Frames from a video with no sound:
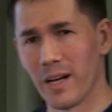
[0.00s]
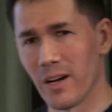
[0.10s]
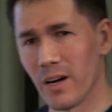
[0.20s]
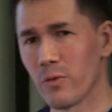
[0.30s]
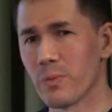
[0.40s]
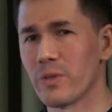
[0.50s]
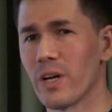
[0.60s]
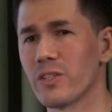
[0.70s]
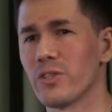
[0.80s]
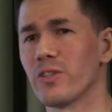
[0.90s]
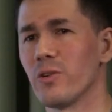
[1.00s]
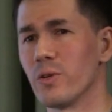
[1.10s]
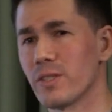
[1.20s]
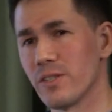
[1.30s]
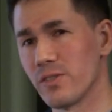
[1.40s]
our production
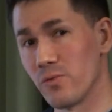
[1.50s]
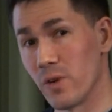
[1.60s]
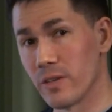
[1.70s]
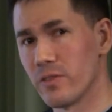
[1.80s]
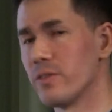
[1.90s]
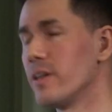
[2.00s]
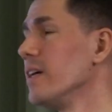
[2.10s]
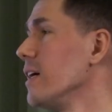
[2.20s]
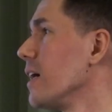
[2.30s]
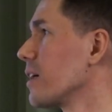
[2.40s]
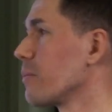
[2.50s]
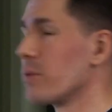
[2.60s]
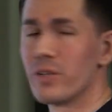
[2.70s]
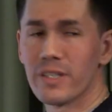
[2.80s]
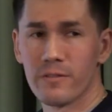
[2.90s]
cost is rather
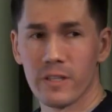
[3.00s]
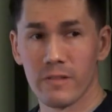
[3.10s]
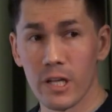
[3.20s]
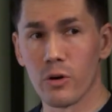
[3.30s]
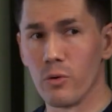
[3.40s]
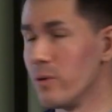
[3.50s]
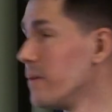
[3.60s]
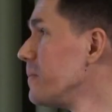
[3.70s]
comparatively low.